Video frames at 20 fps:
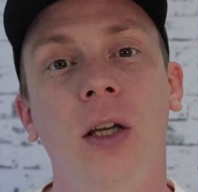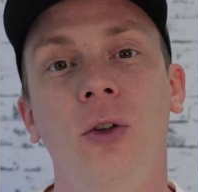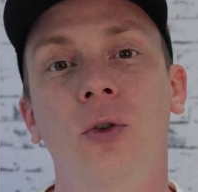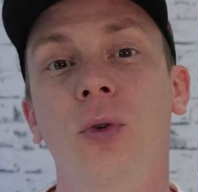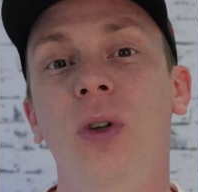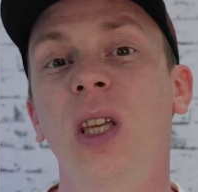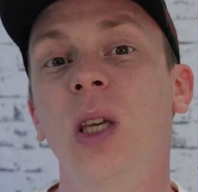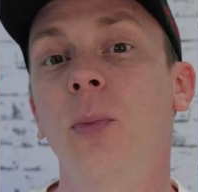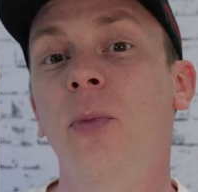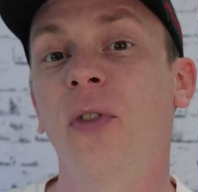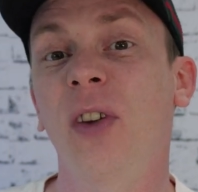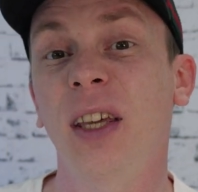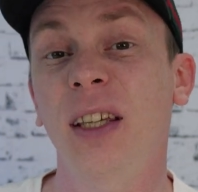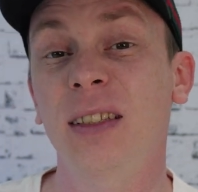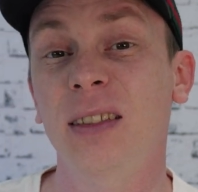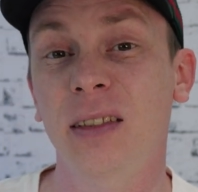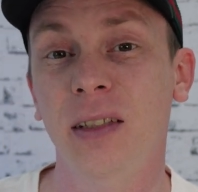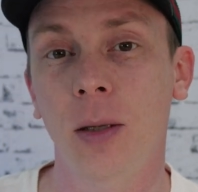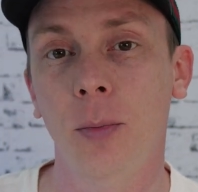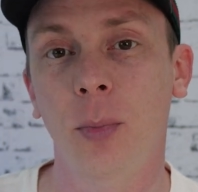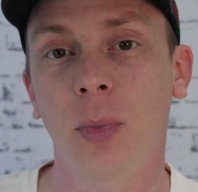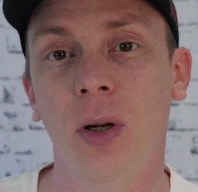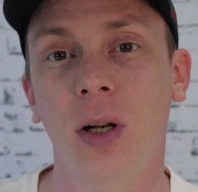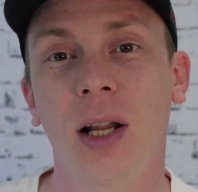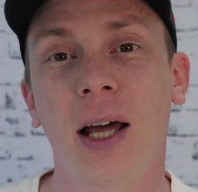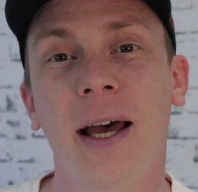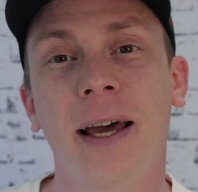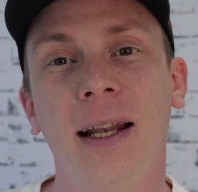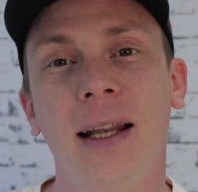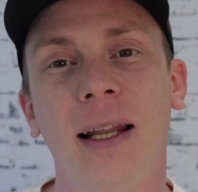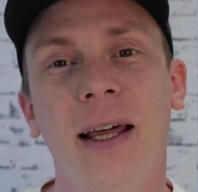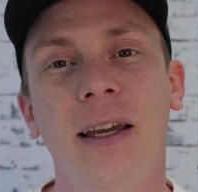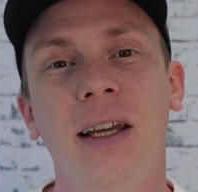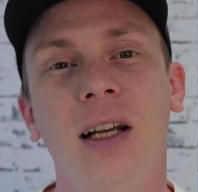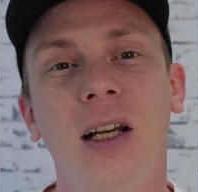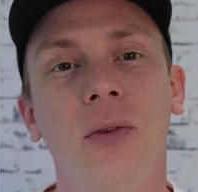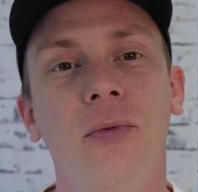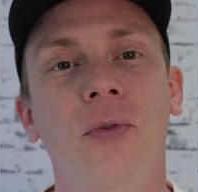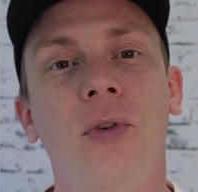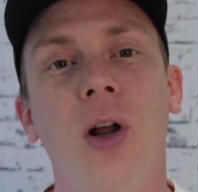To keep things simple, I'll
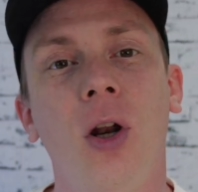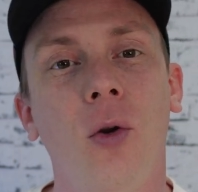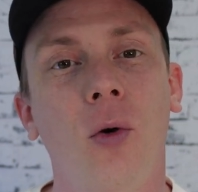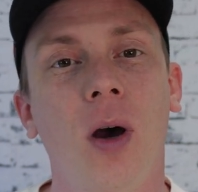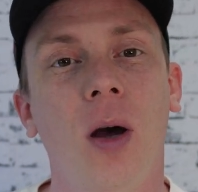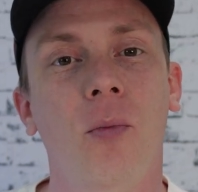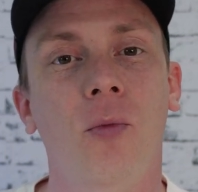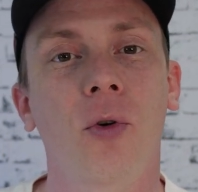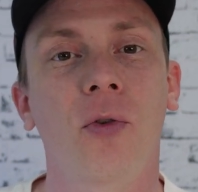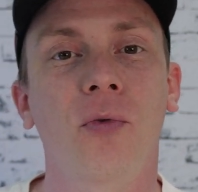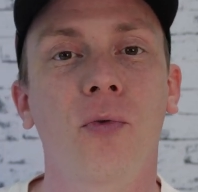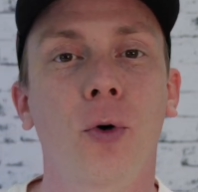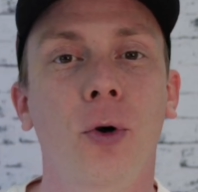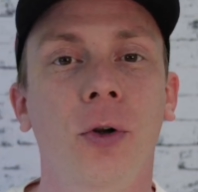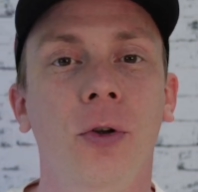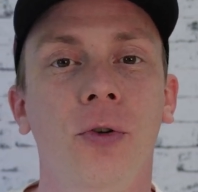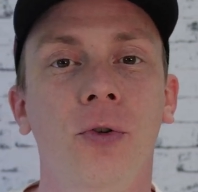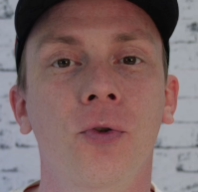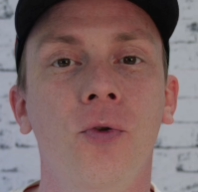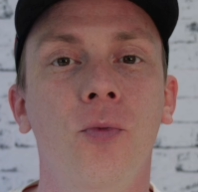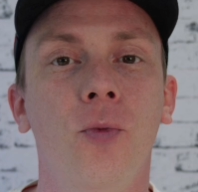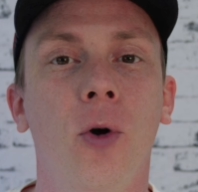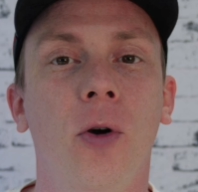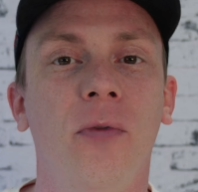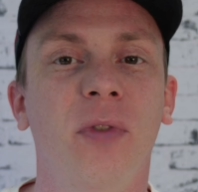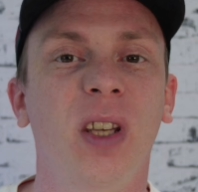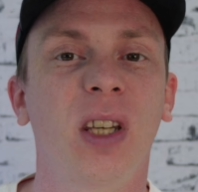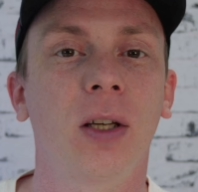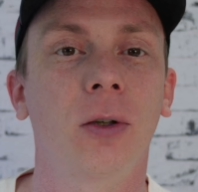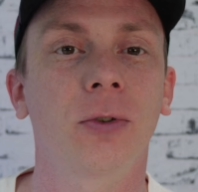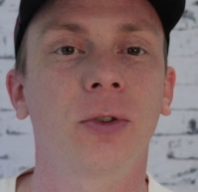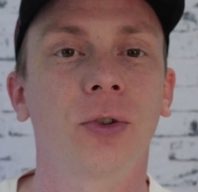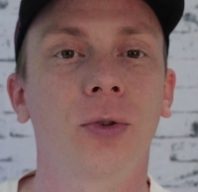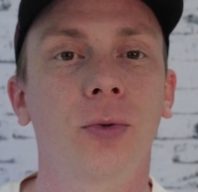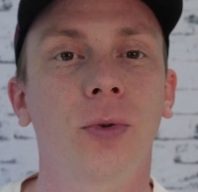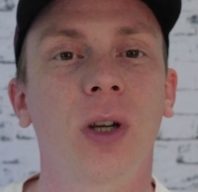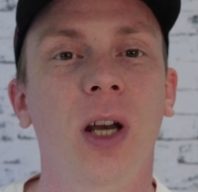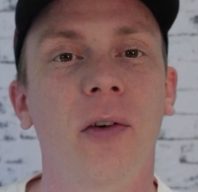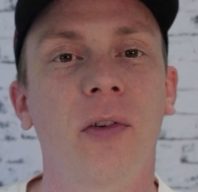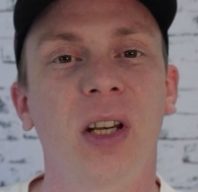likely follow up with one or two more videos
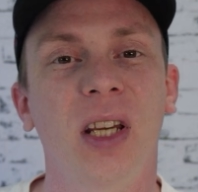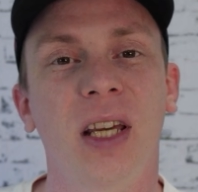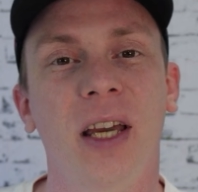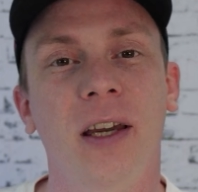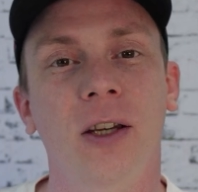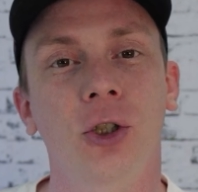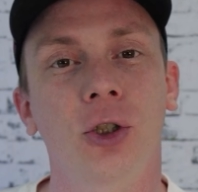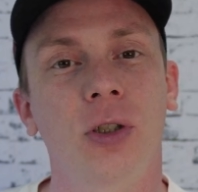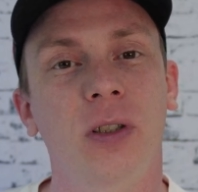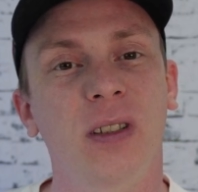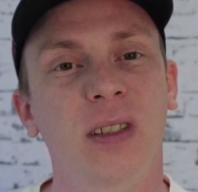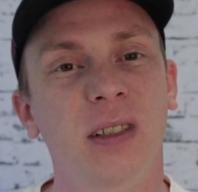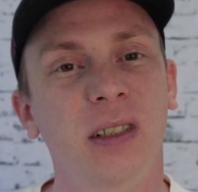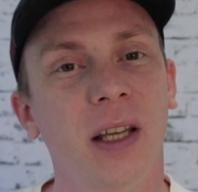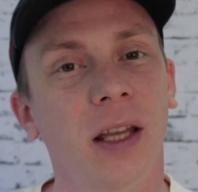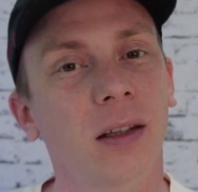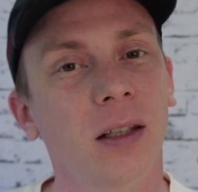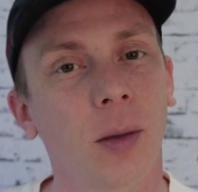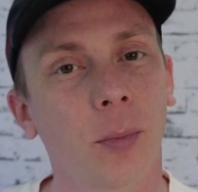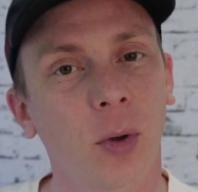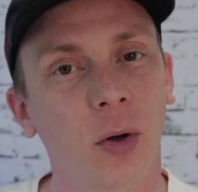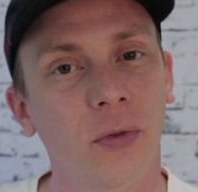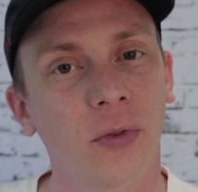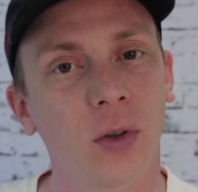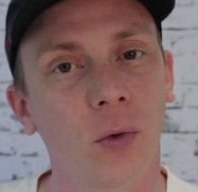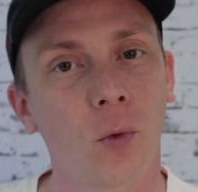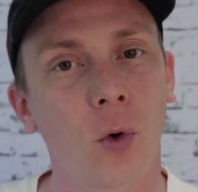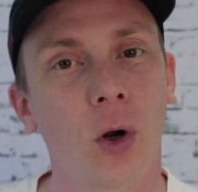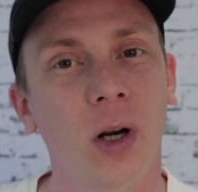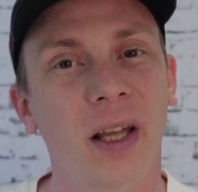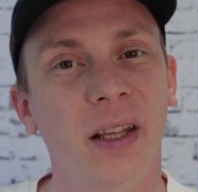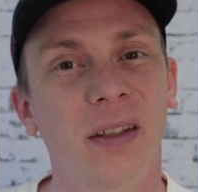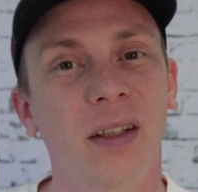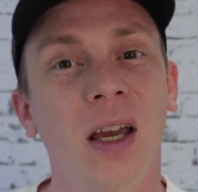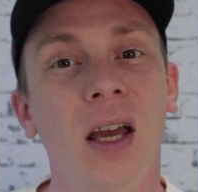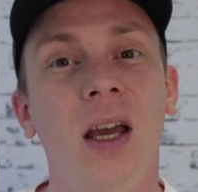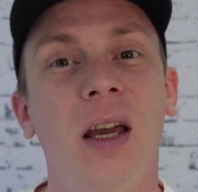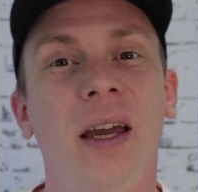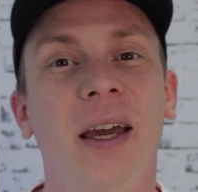to cover the actual setup of the wallet,